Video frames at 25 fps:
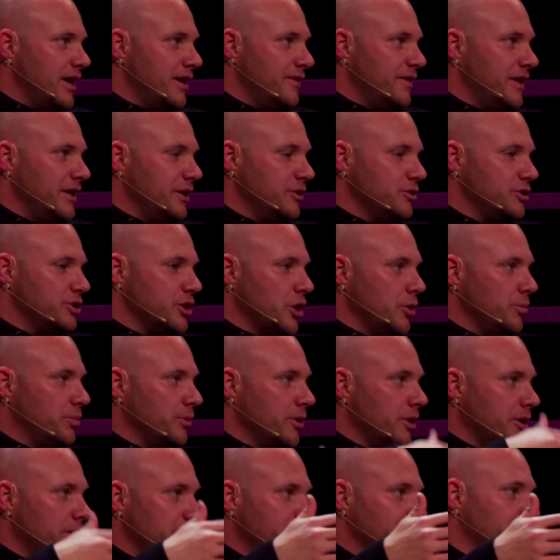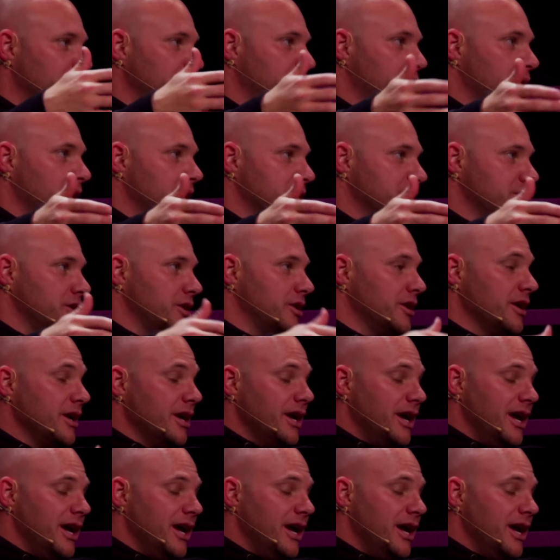And then you show blood pressure.